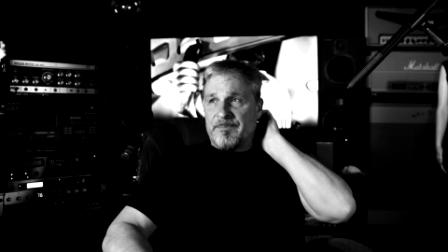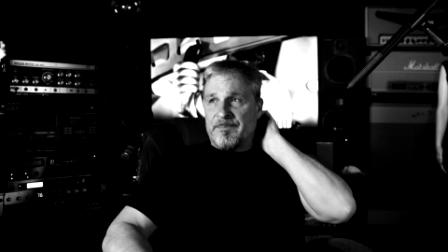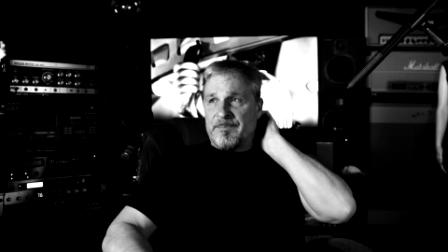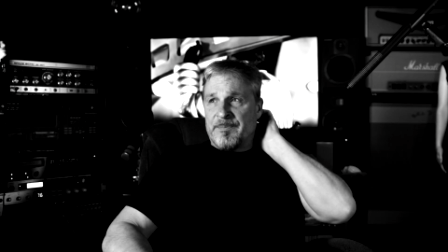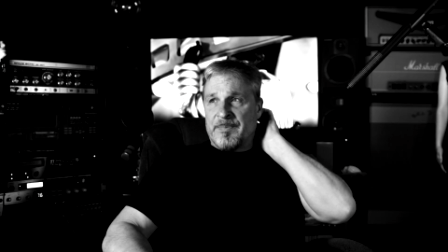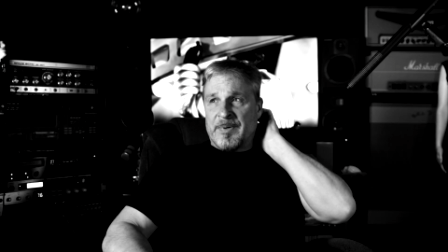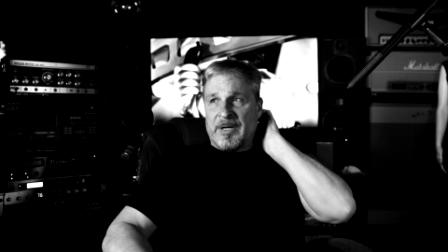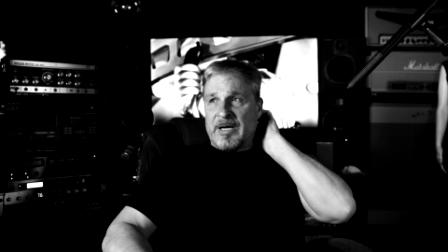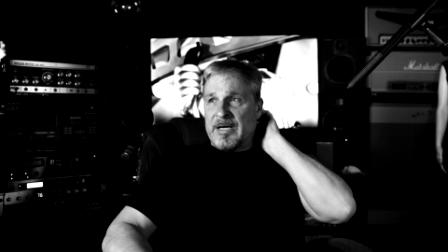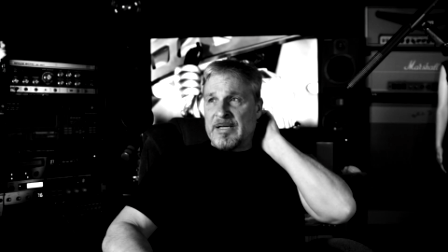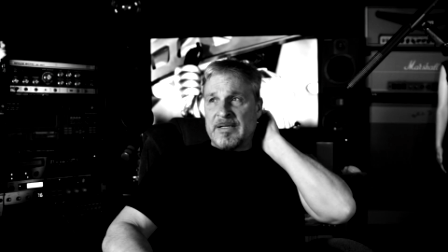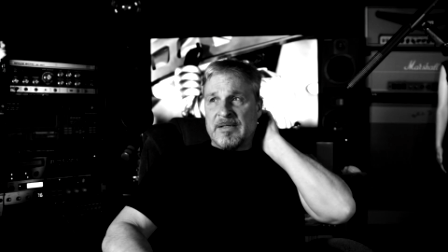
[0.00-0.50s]

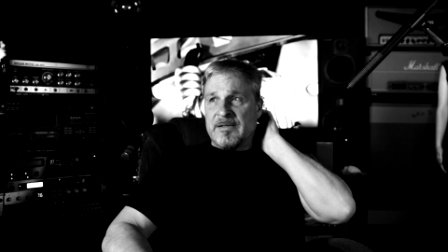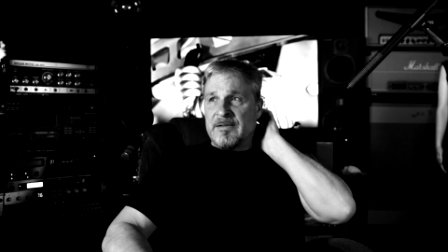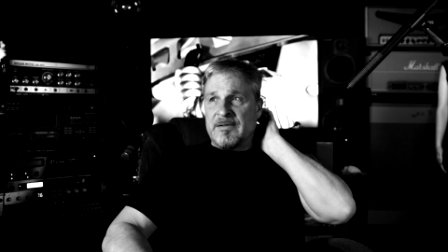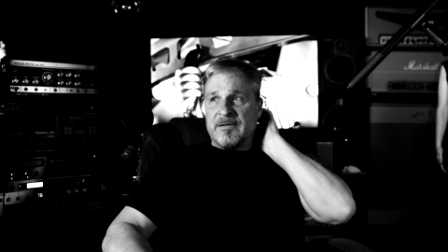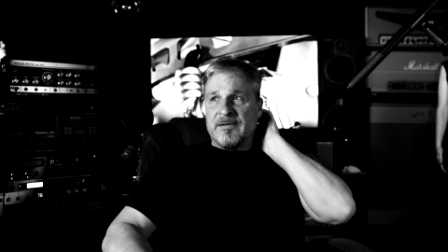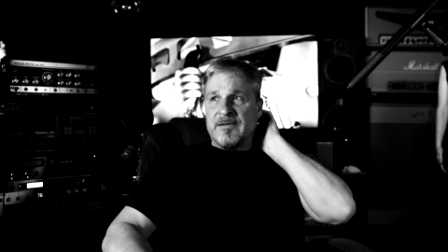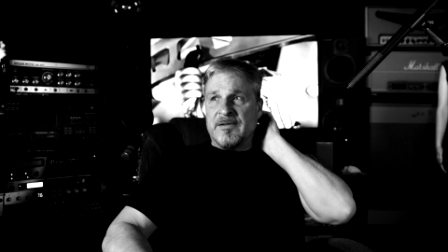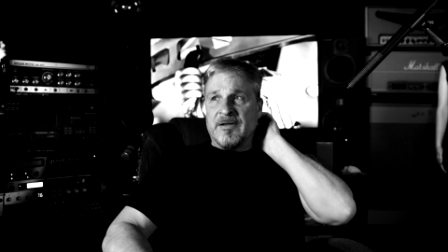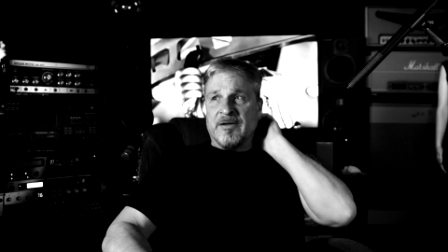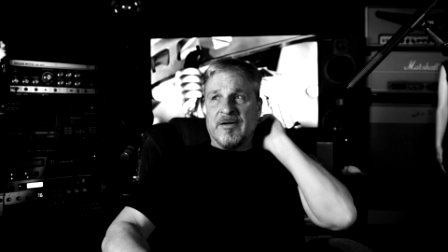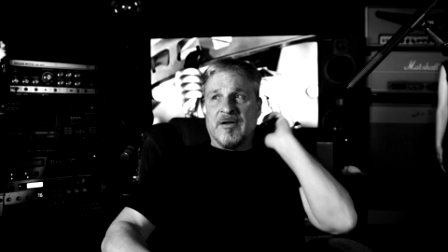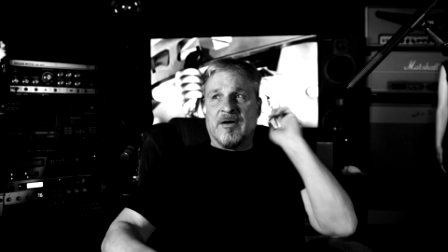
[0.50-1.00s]
But
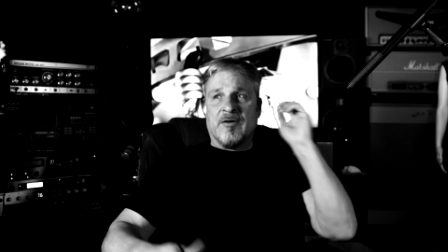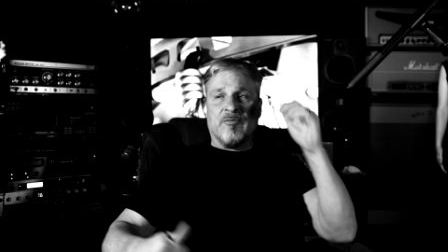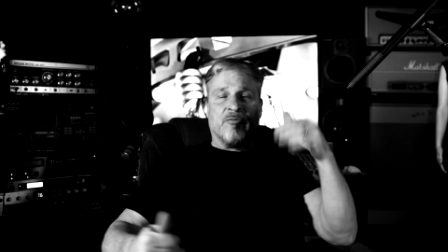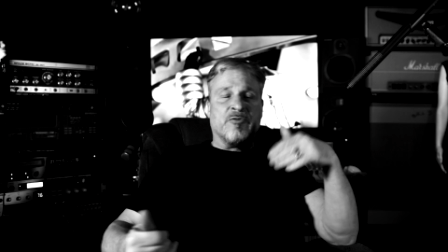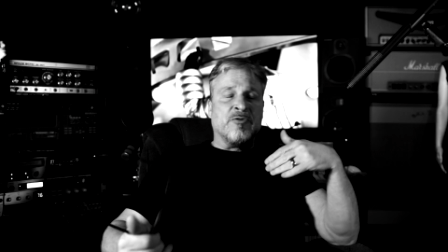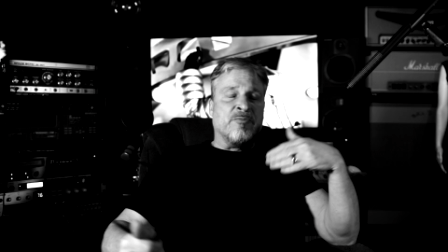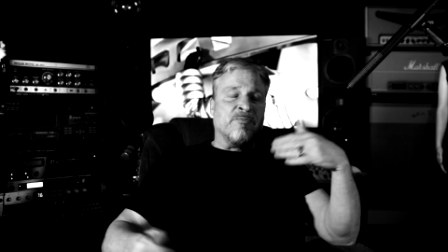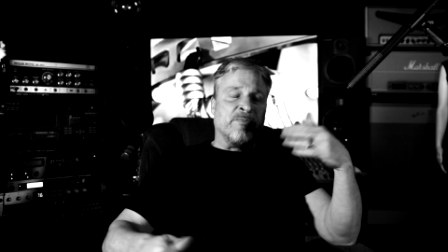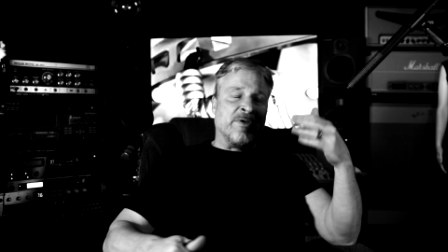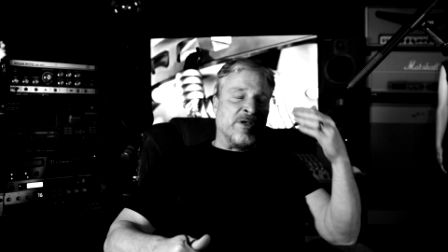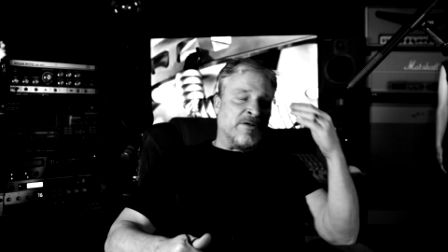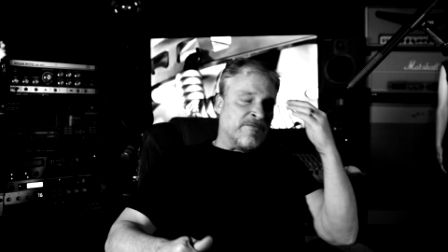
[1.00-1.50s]
it
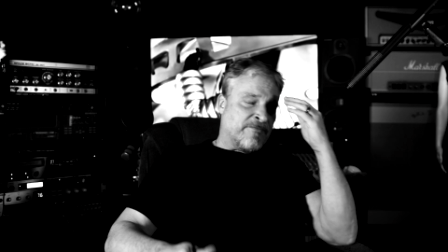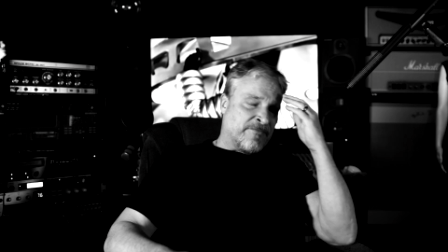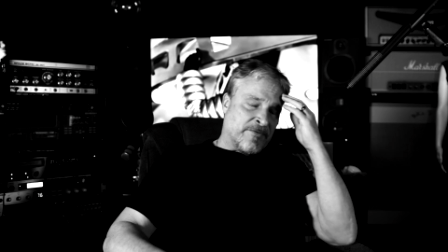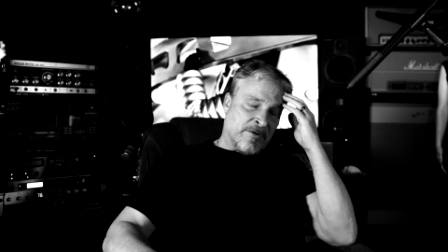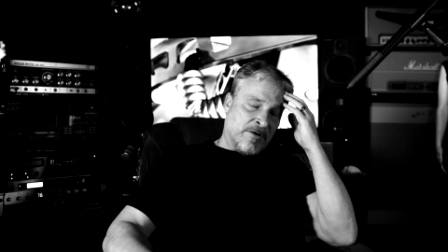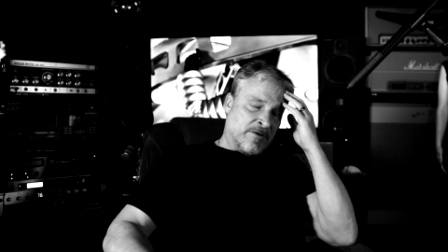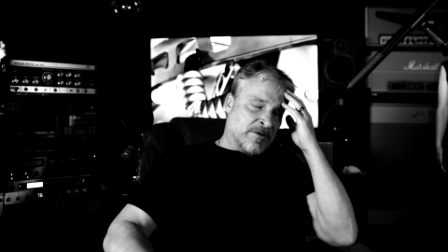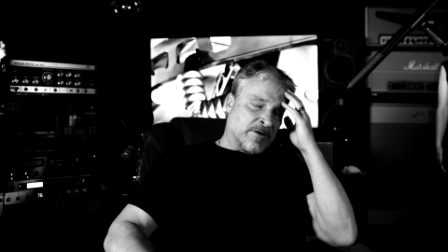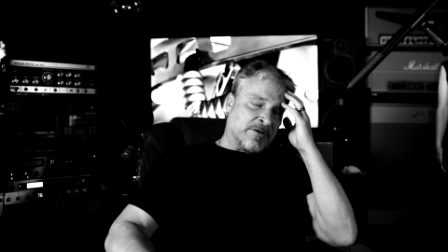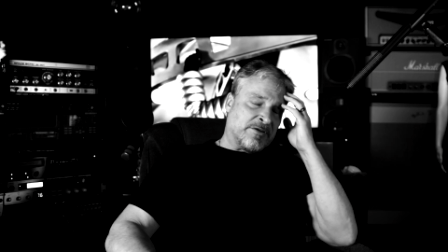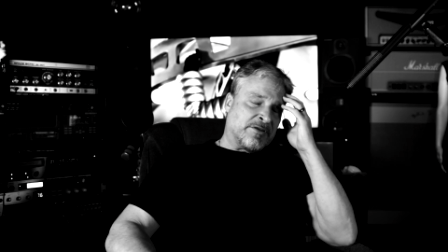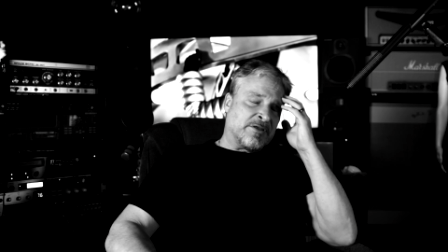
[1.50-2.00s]
wouldn't be in
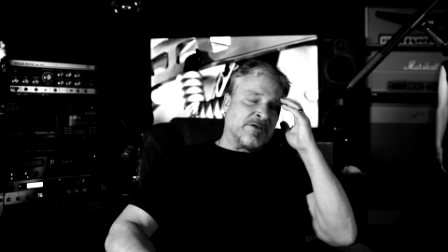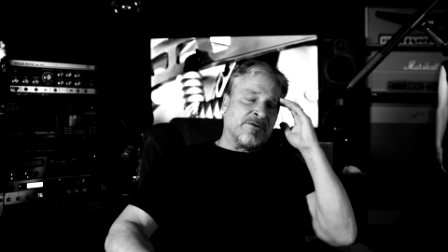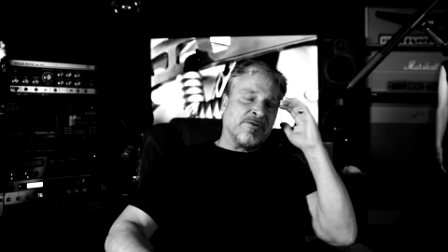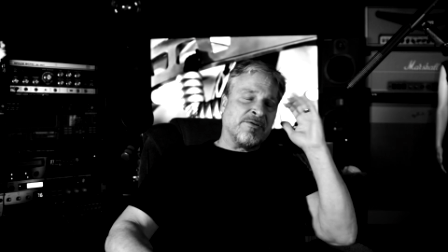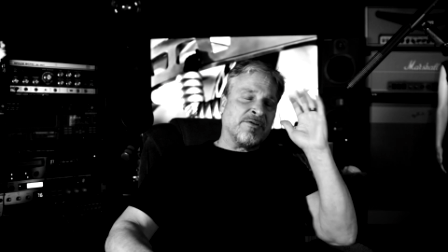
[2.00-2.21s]
focus.